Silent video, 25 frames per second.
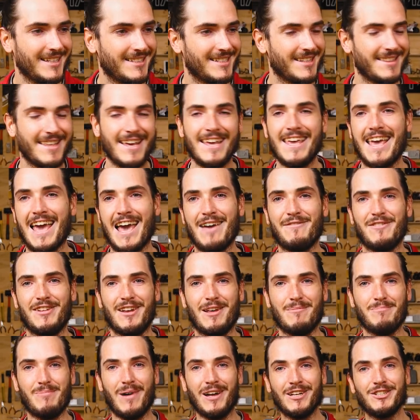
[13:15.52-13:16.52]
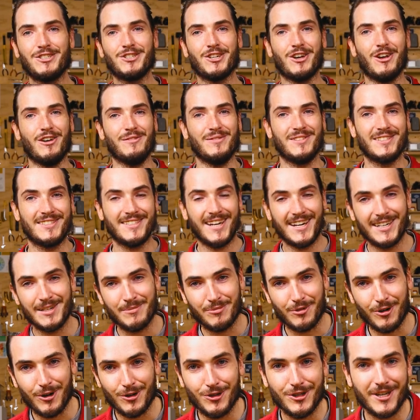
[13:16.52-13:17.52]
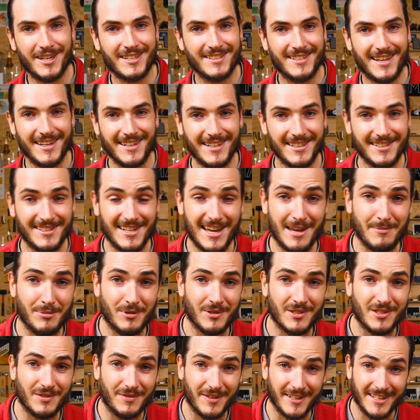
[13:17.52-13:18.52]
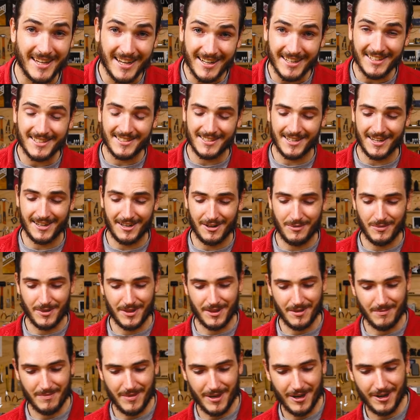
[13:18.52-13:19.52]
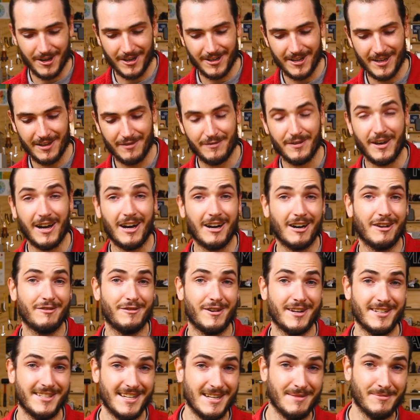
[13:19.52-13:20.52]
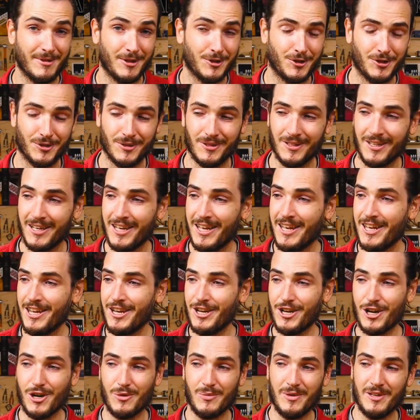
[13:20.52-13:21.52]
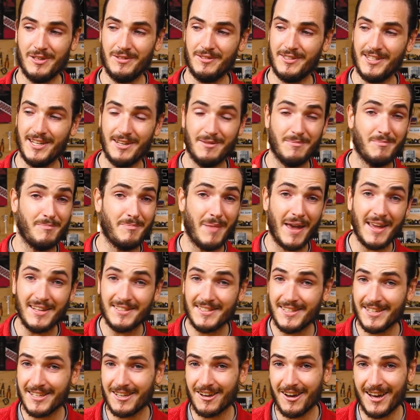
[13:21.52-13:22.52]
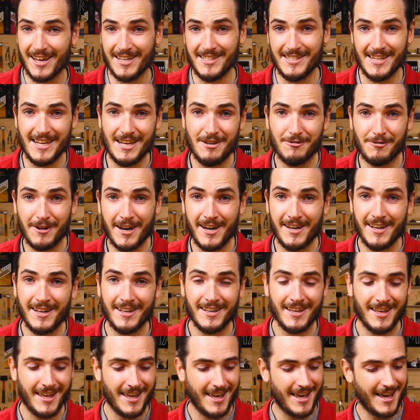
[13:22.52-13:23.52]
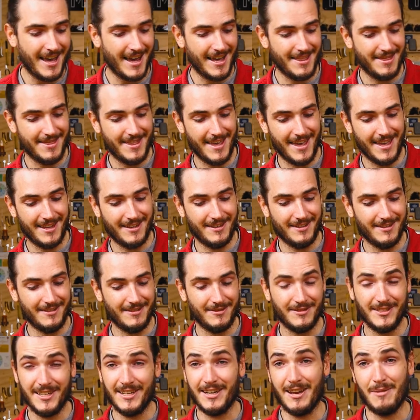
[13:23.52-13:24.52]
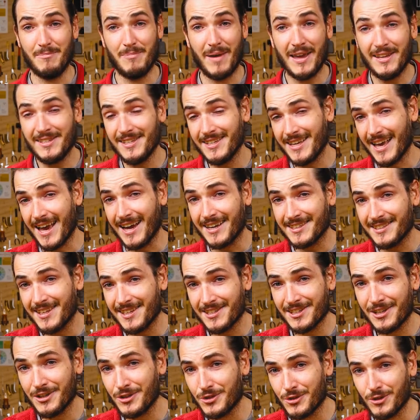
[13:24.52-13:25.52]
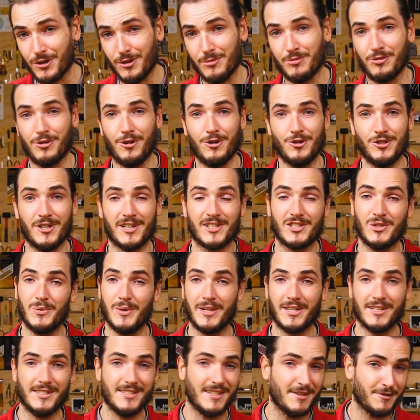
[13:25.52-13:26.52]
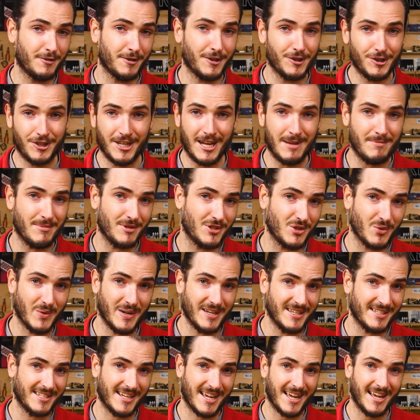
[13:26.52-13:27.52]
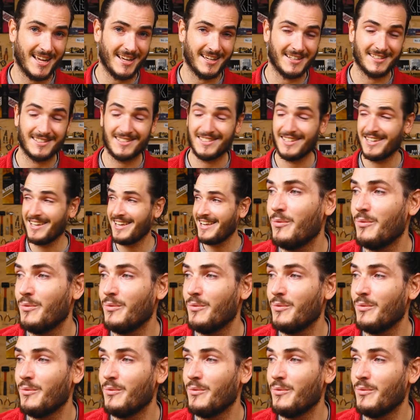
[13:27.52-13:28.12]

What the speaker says: So there you have it, a bunch of starter projects and examples for getting started with the PiicoDev RFID module. You know, we did basic ID reading and then did a basic access control project so we could differentiate between tags.